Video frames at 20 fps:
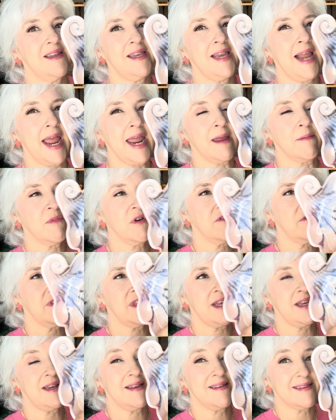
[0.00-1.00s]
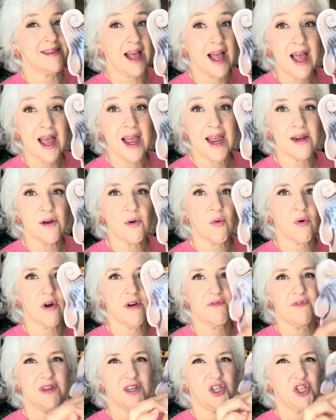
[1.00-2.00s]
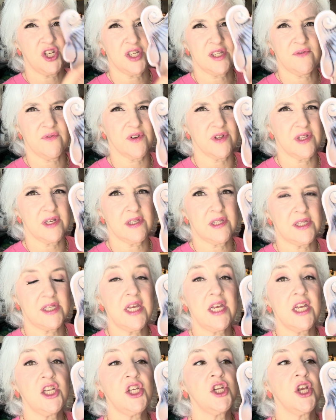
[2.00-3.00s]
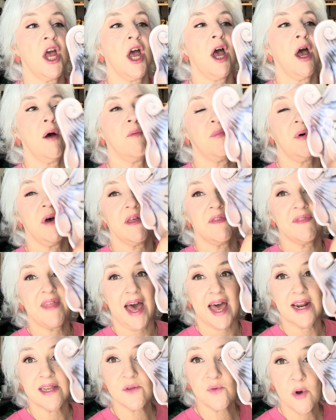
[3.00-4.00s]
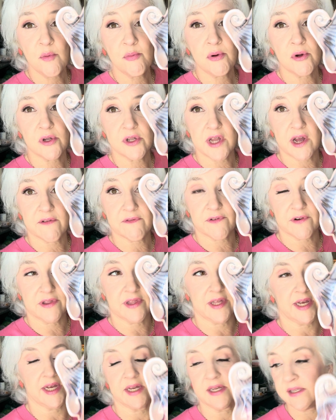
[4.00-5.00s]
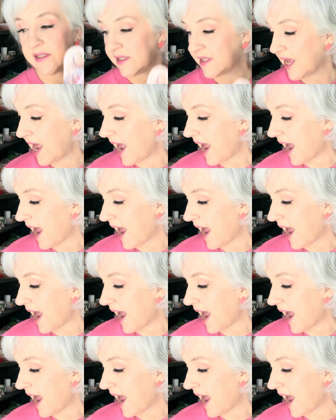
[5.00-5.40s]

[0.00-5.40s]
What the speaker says: name of the design or if it's just for this dish, but that is what pulled up for this.